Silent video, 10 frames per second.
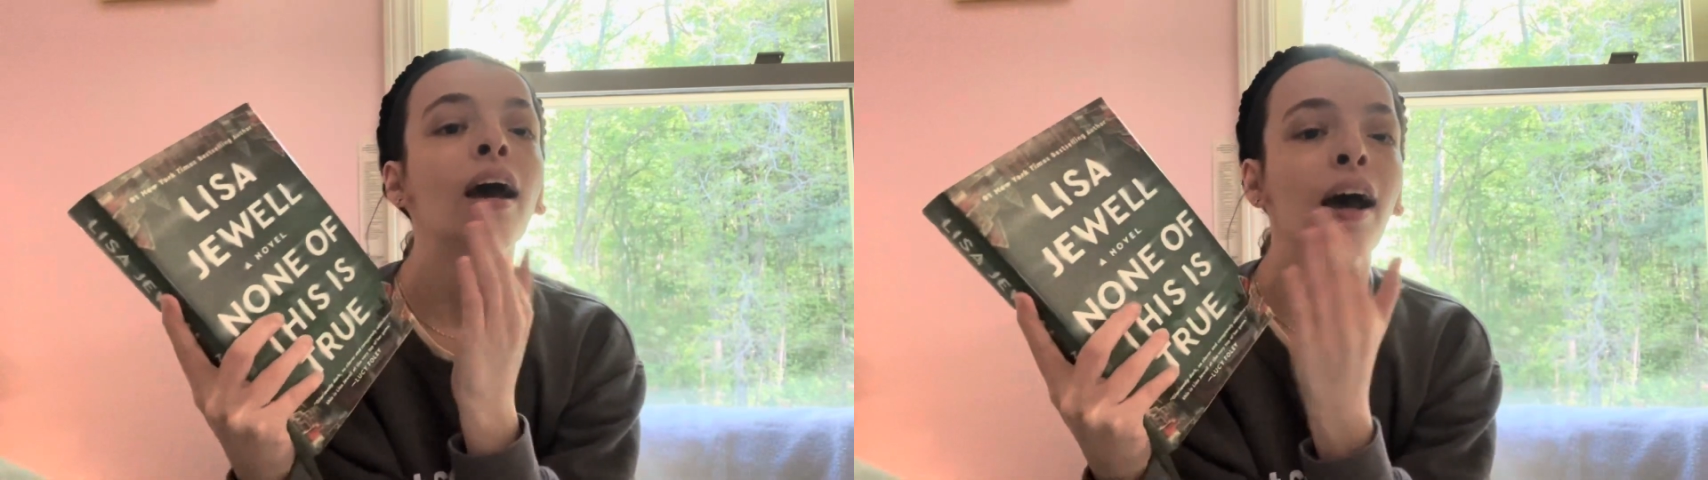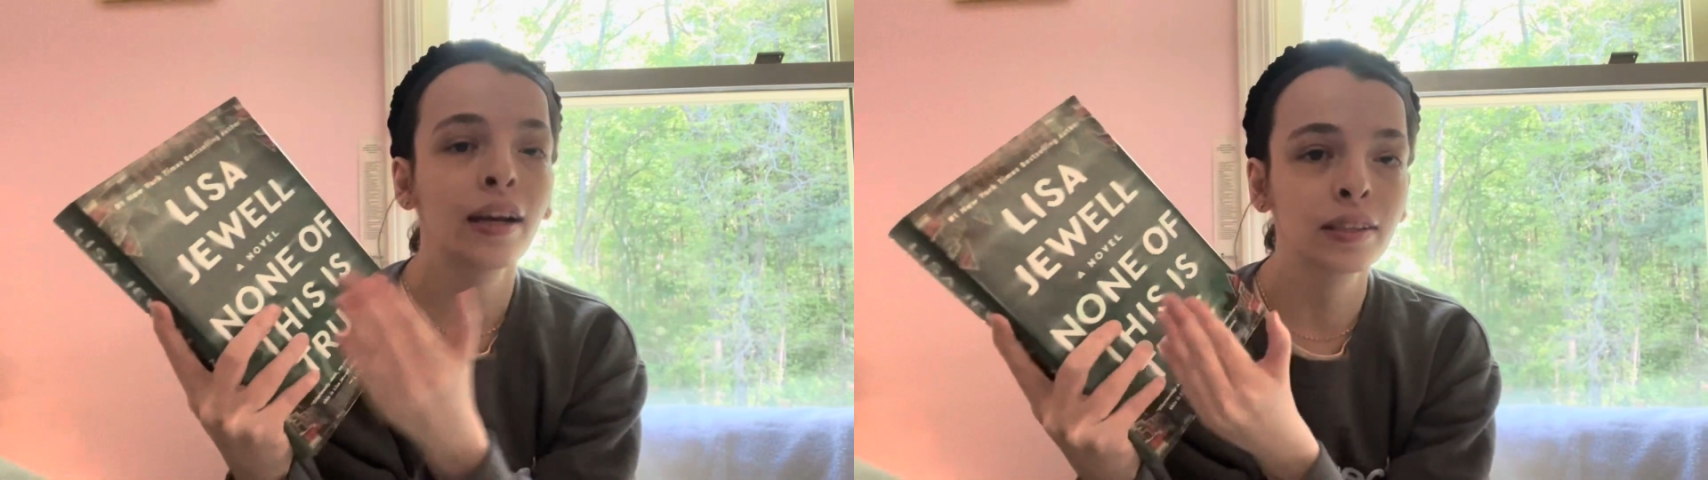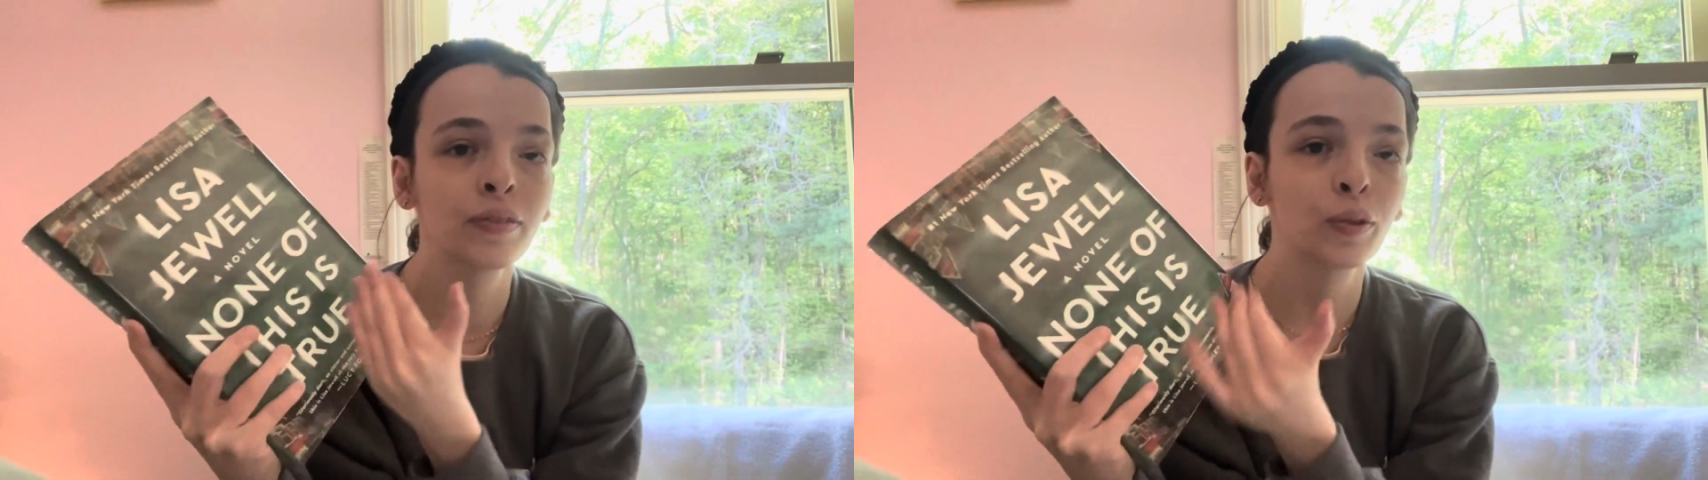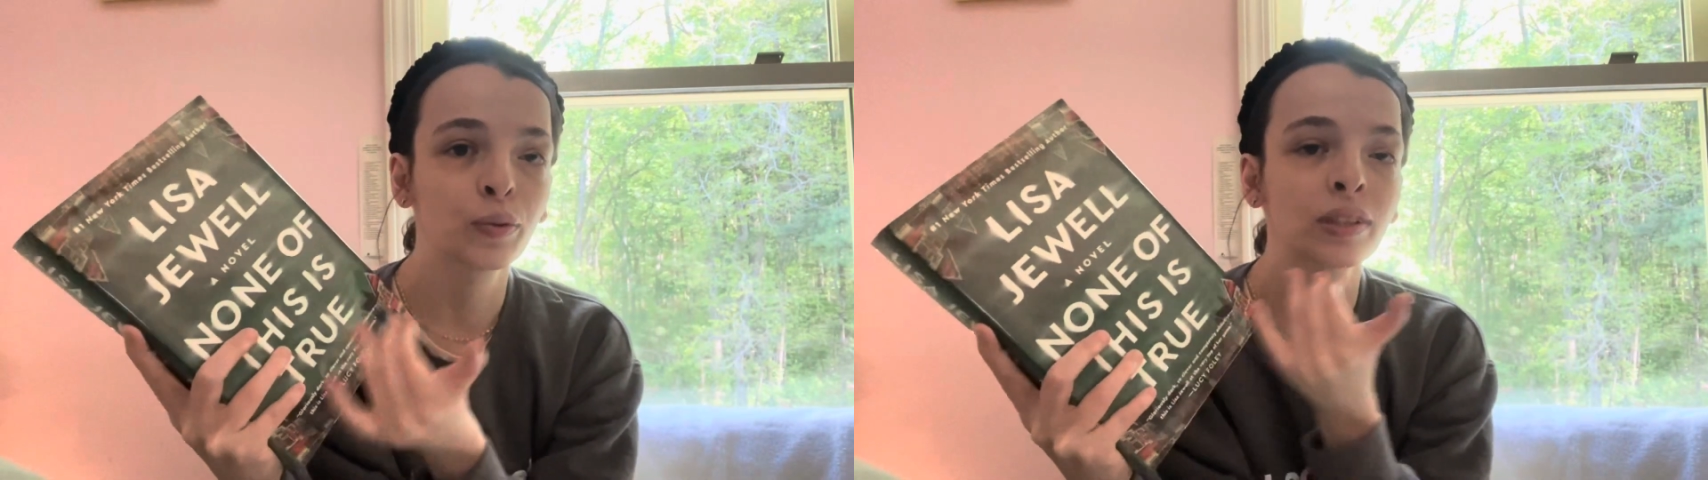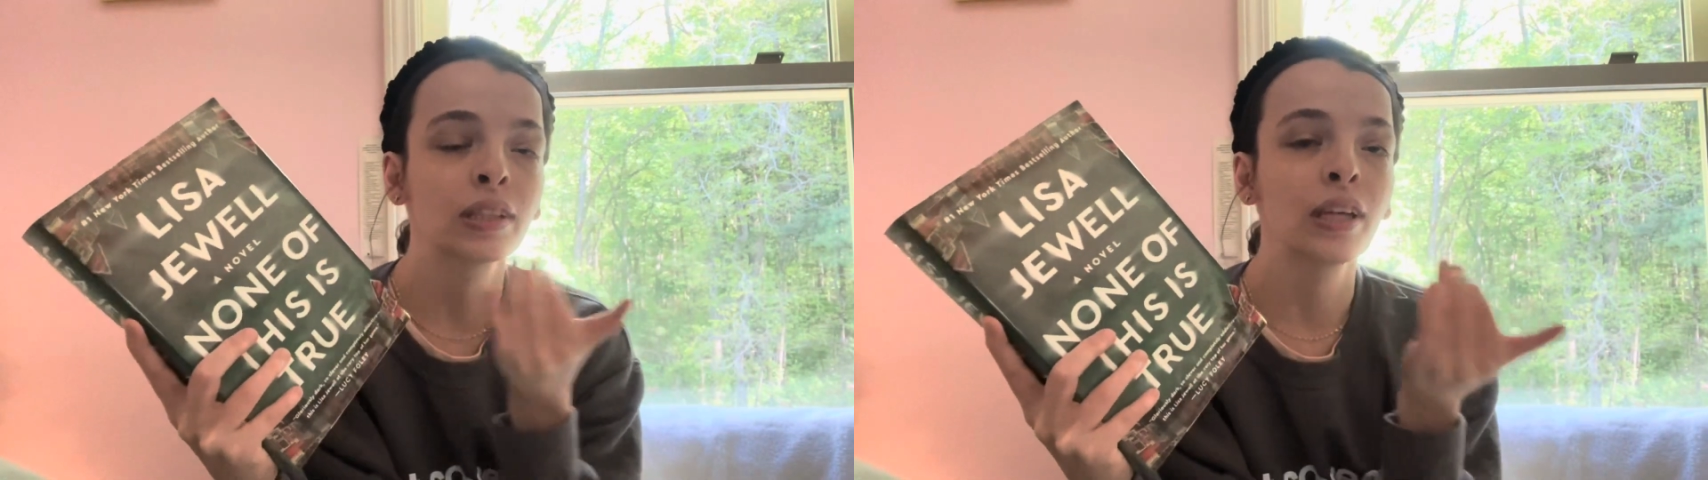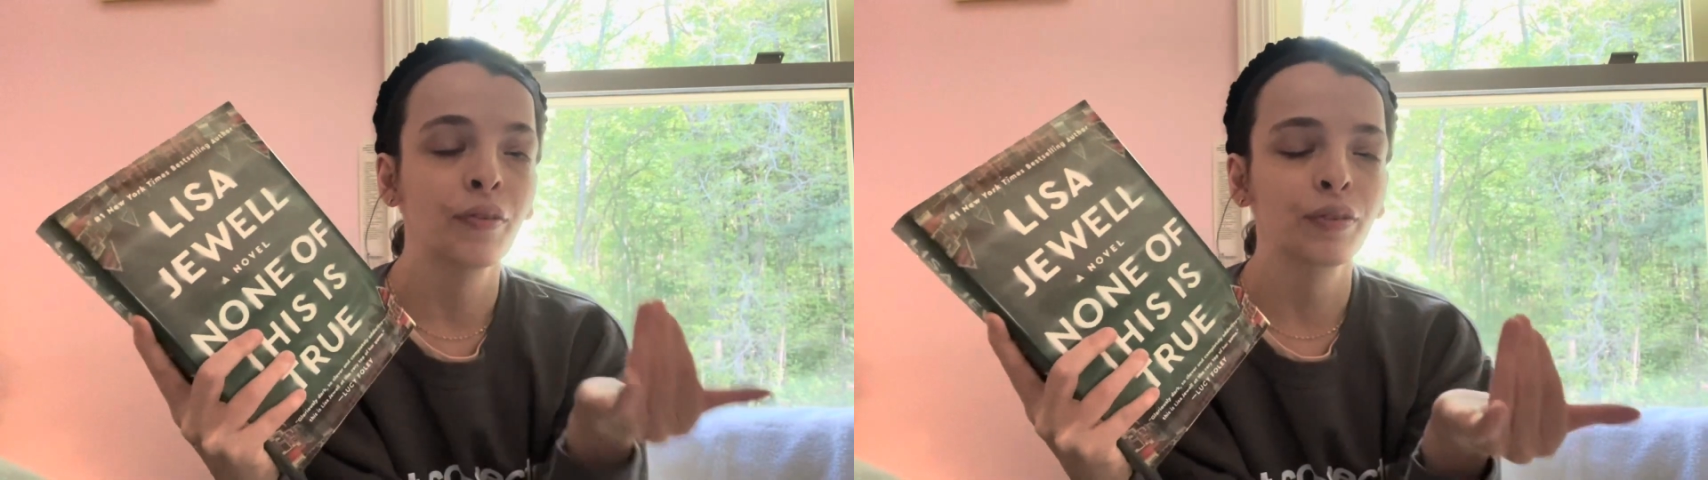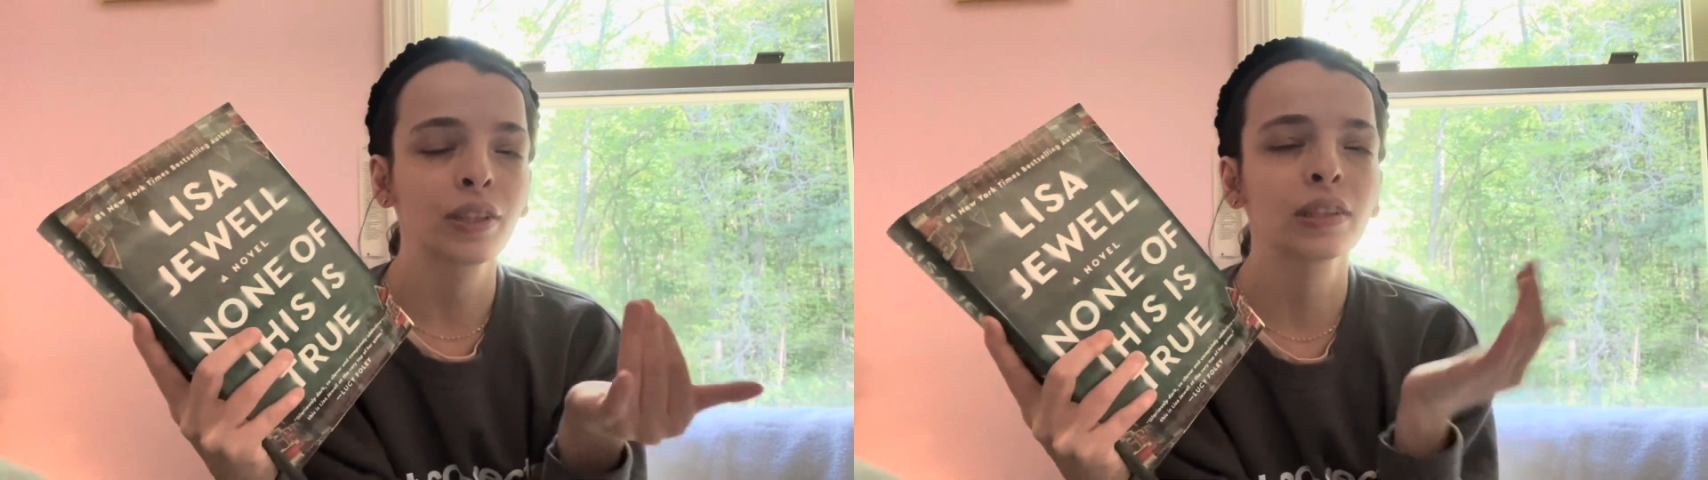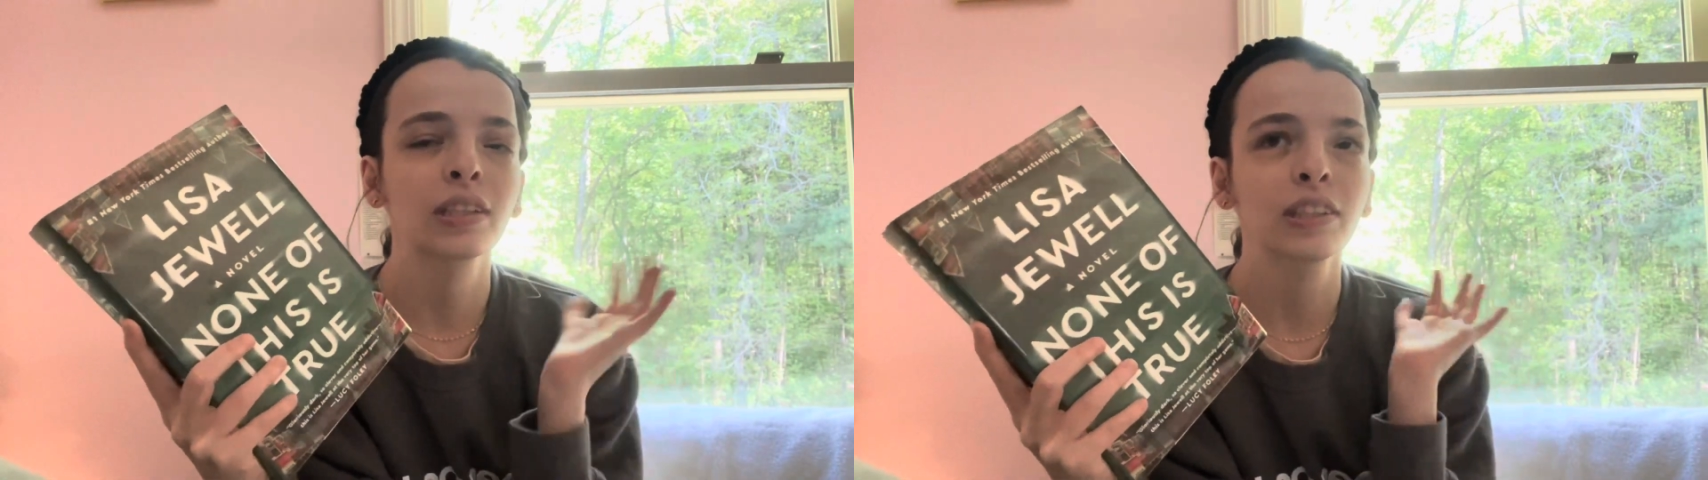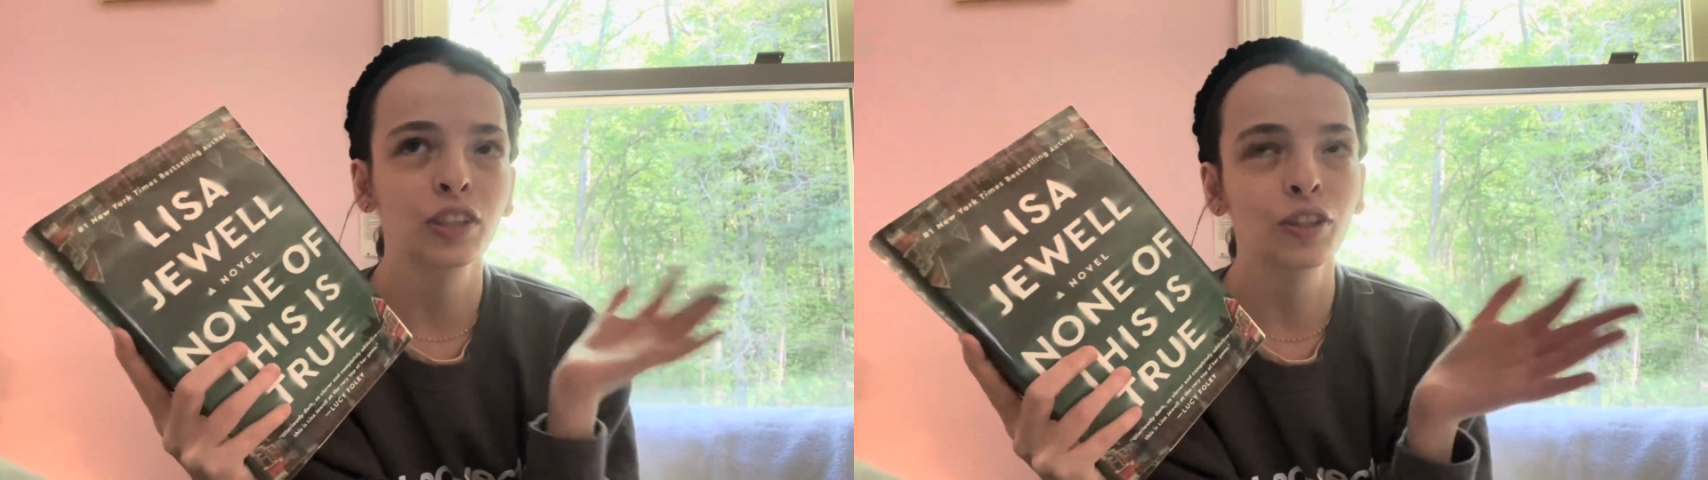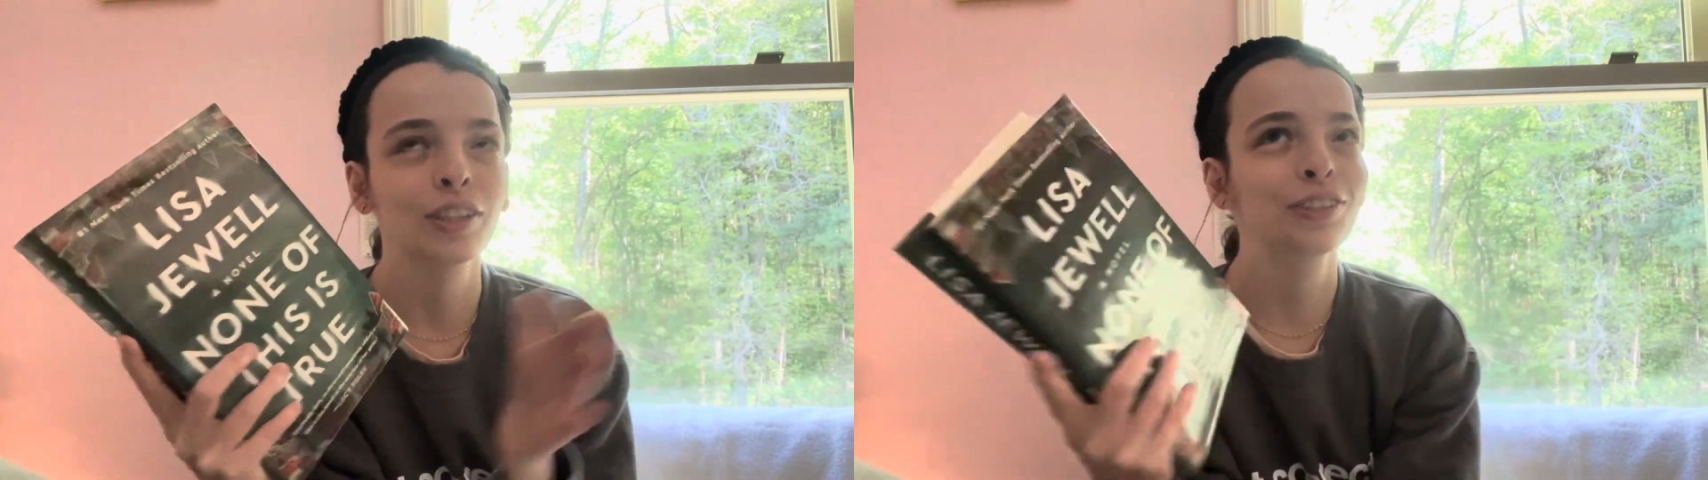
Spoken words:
as if it was a Netflix series.